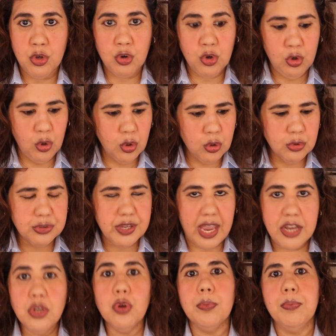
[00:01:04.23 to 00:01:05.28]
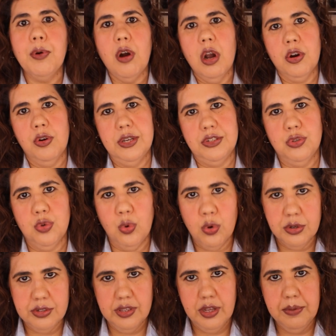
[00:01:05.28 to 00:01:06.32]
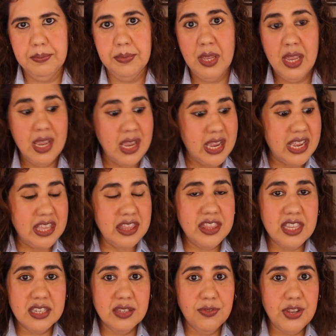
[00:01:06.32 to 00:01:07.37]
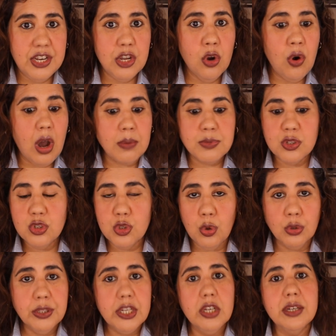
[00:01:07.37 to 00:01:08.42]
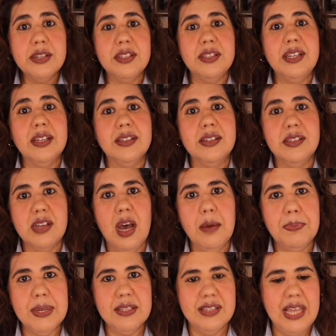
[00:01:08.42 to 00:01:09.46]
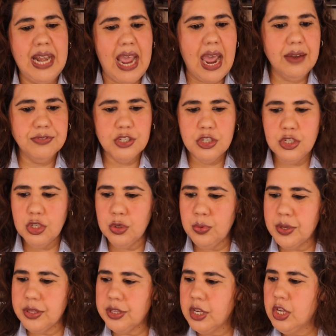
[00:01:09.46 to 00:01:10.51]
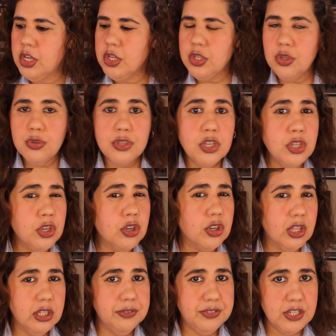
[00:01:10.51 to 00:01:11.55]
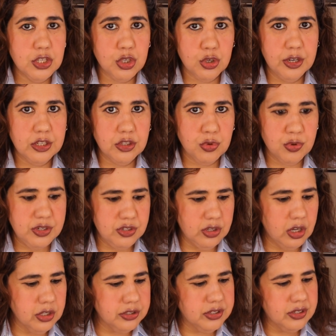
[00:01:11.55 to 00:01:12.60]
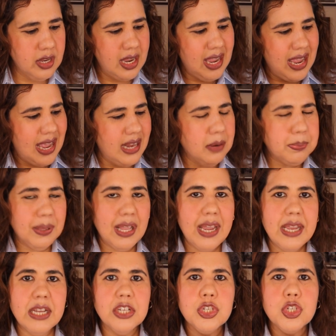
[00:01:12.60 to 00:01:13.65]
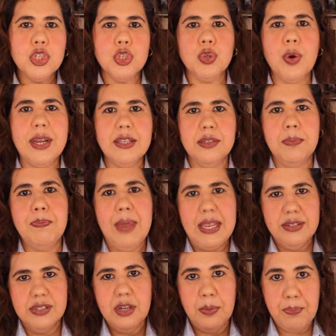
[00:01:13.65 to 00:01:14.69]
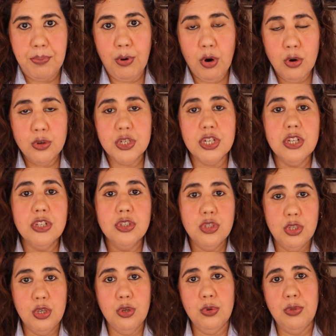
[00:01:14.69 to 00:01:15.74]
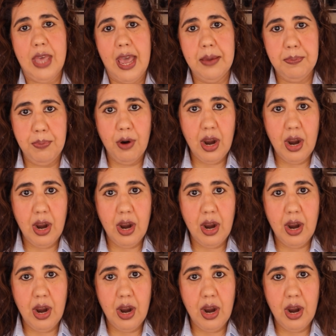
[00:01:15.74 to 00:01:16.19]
your goals and your progress towards them. In this video, I'm solely going to stick to topics that have to do with using your Clifton Strengths results and applying a strengths-based approach to that